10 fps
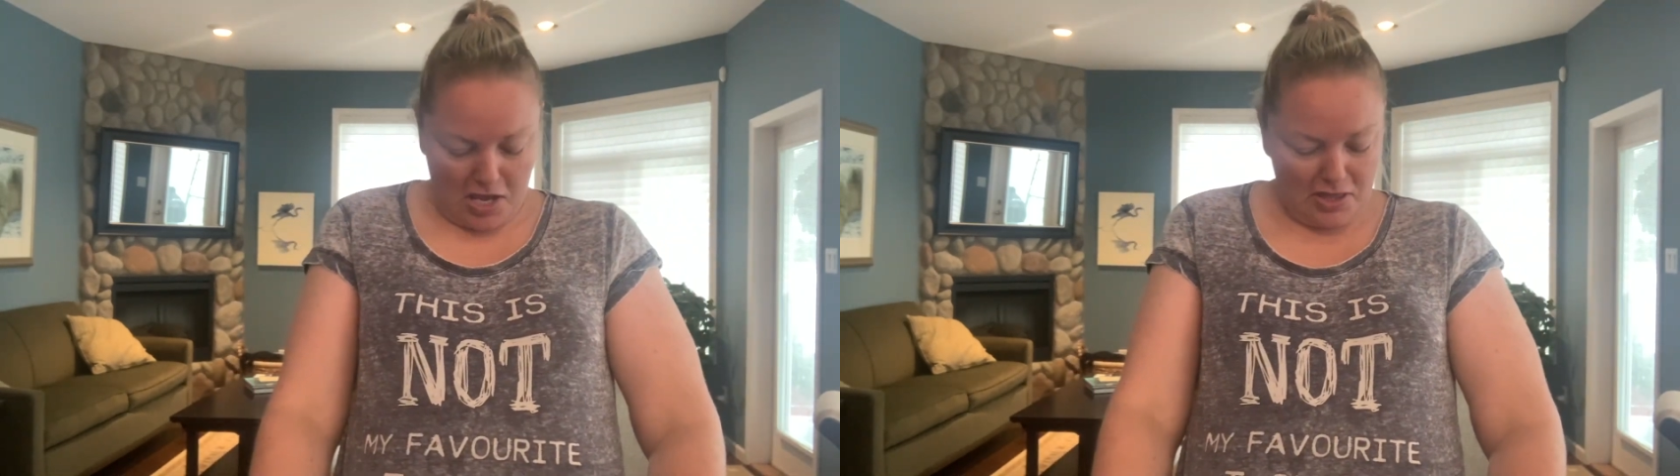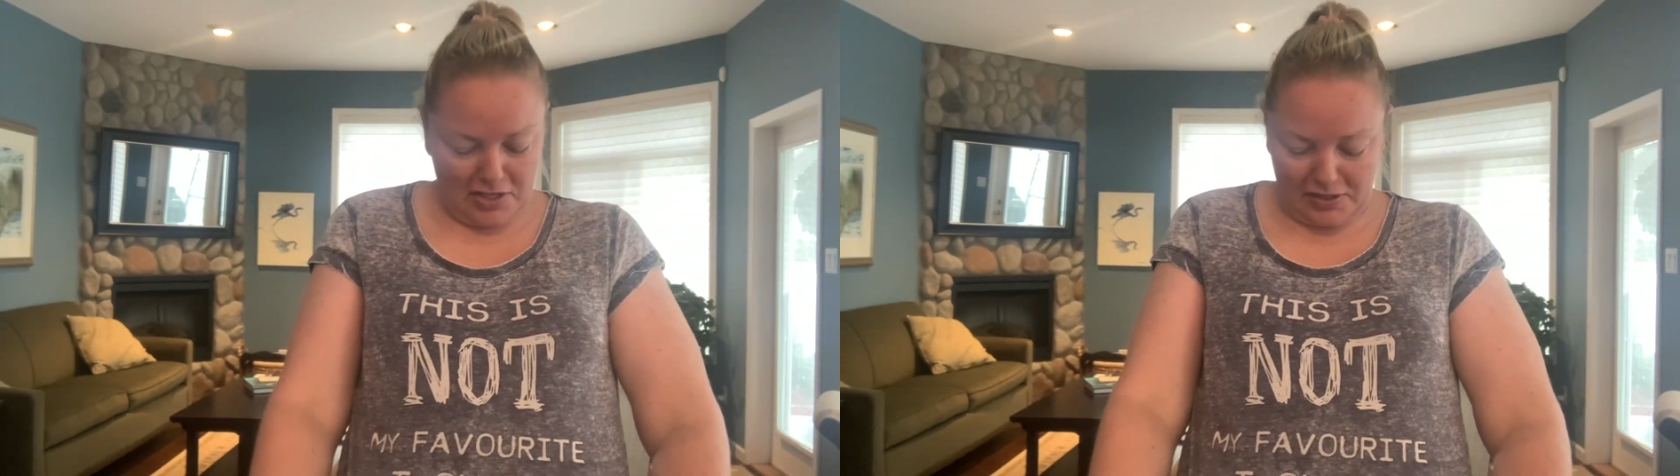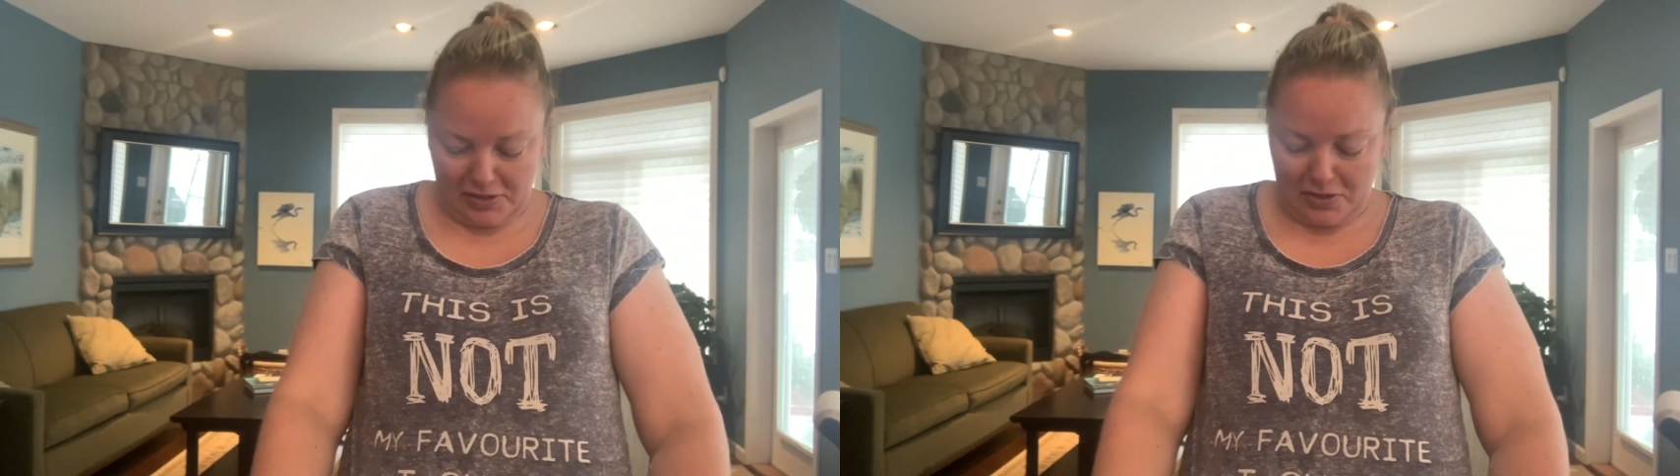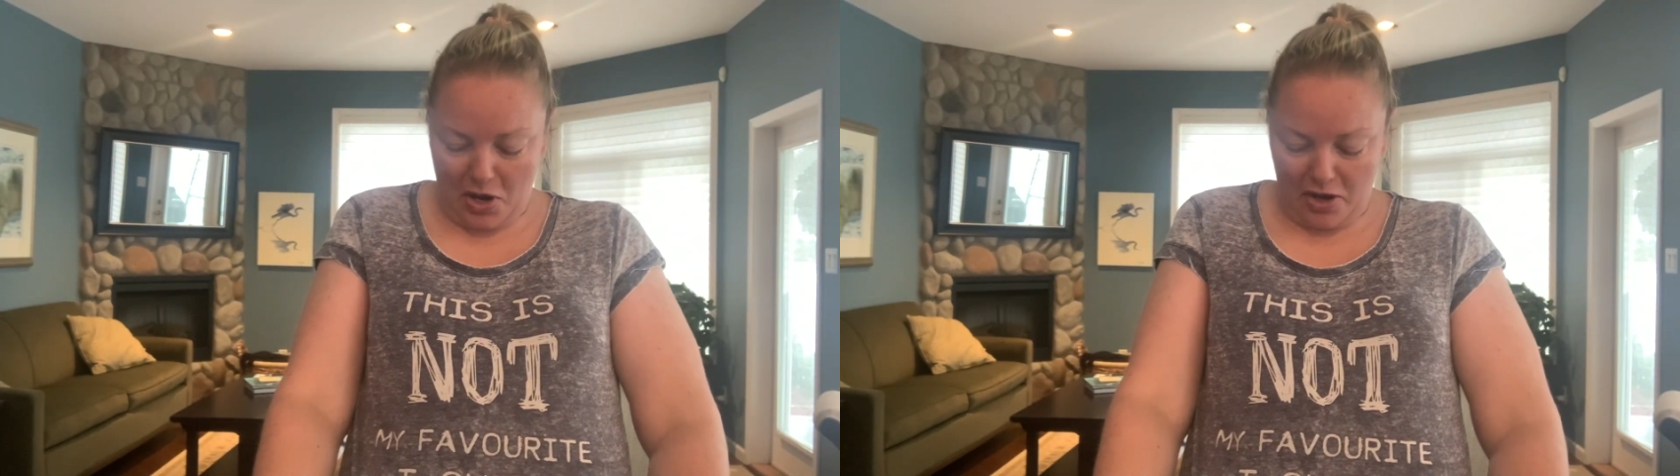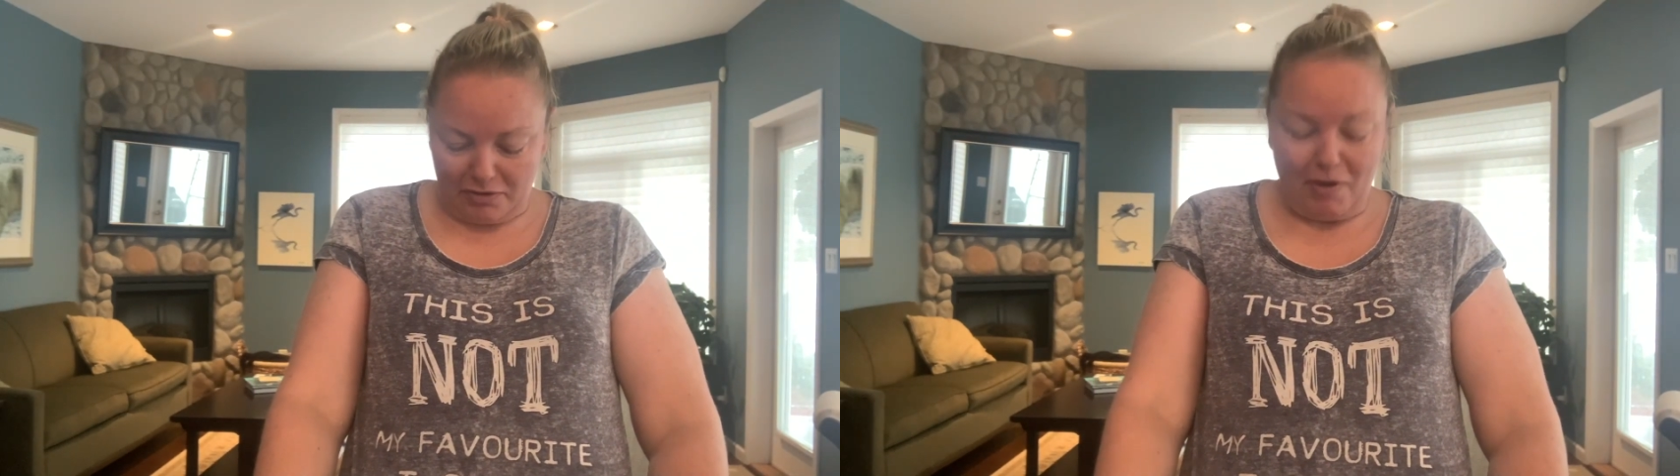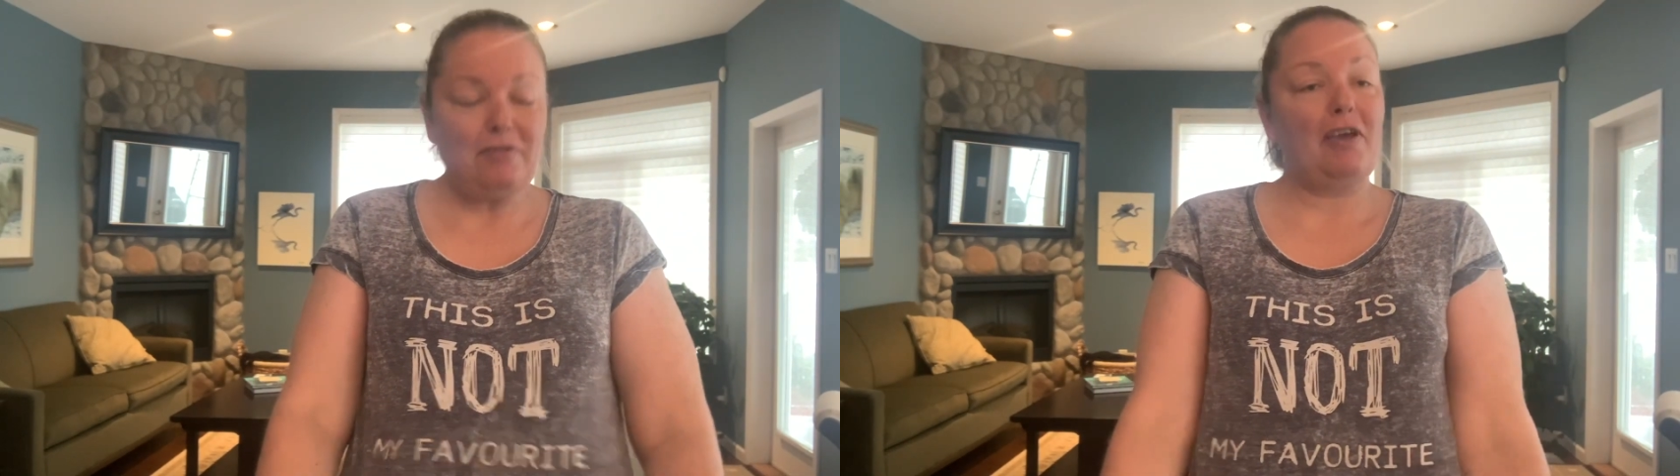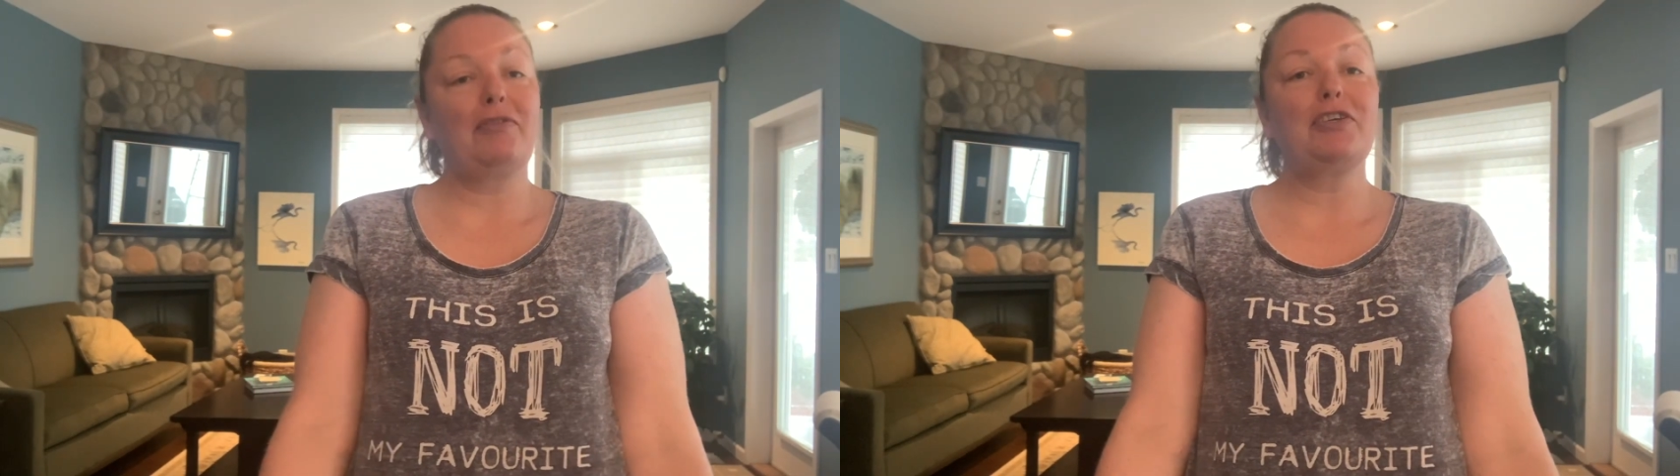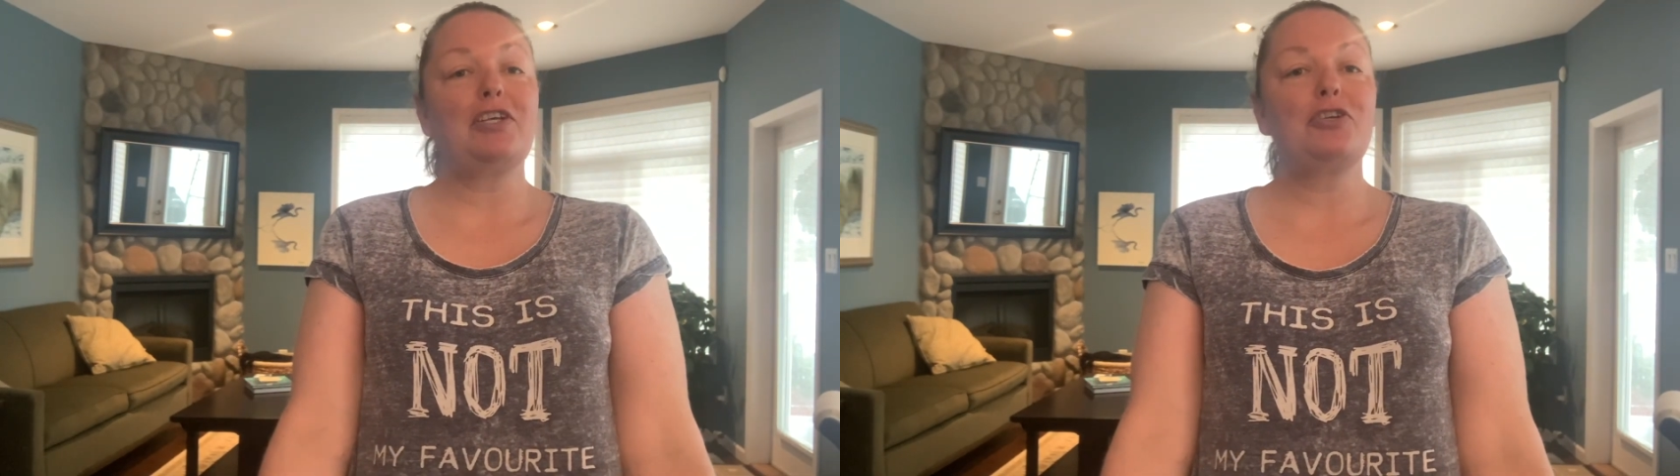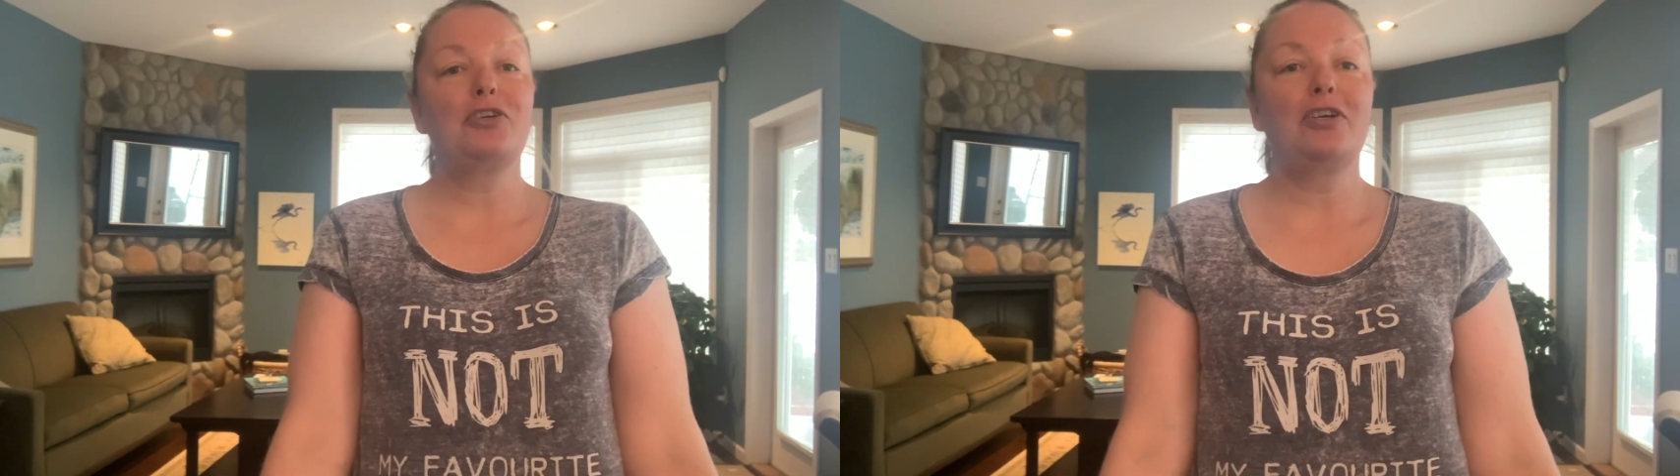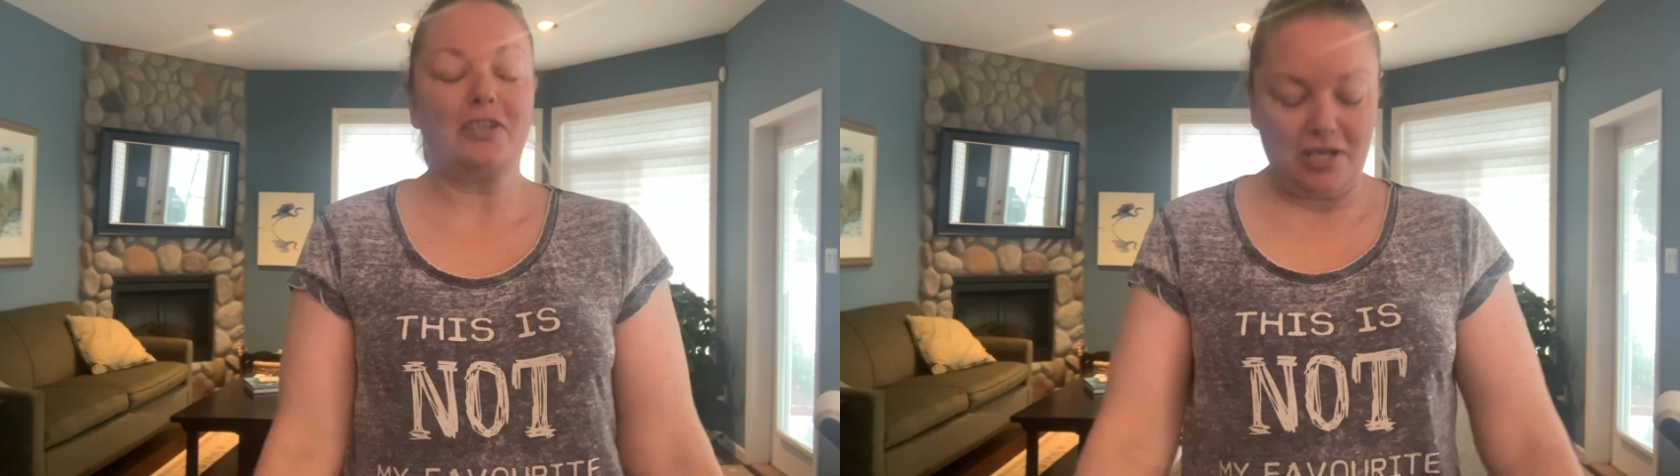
this is not my favorite t-shirt,